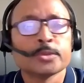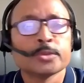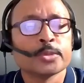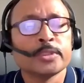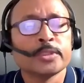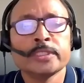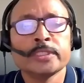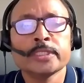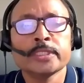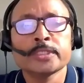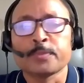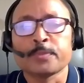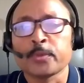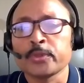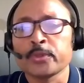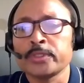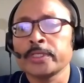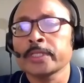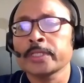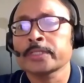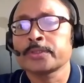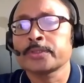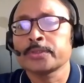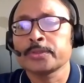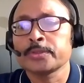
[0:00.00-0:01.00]
So in this
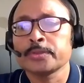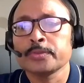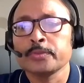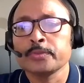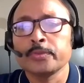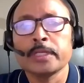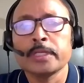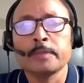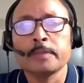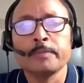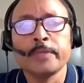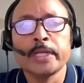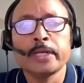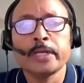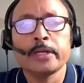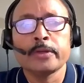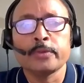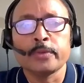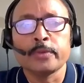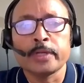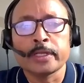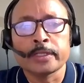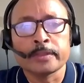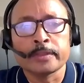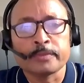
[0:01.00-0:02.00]
project, we'll
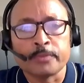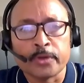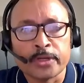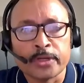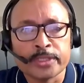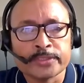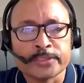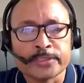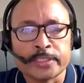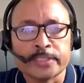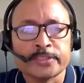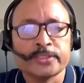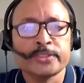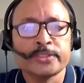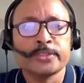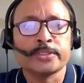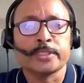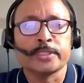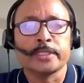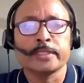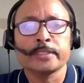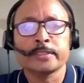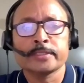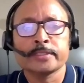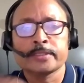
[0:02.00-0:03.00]
build one voice
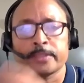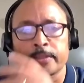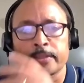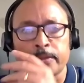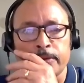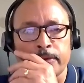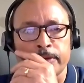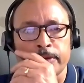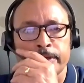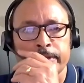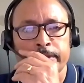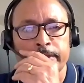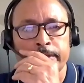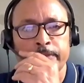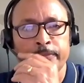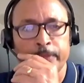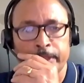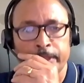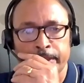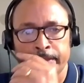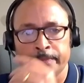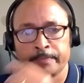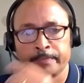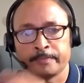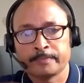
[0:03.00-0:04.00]
assistant called
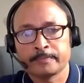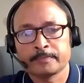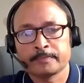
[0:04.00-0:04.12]
Evie.